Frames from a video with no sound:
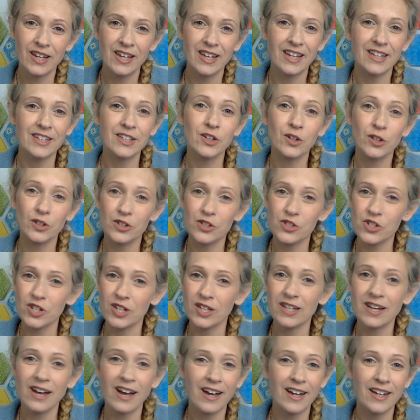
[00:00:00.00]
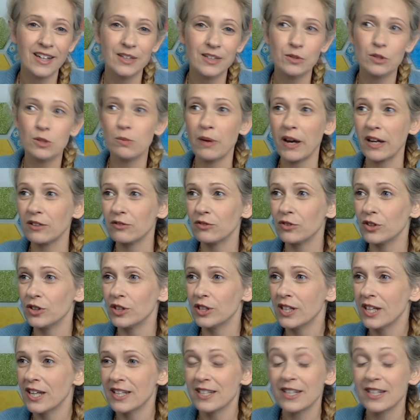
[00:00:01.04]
encouraging, kind, respectful,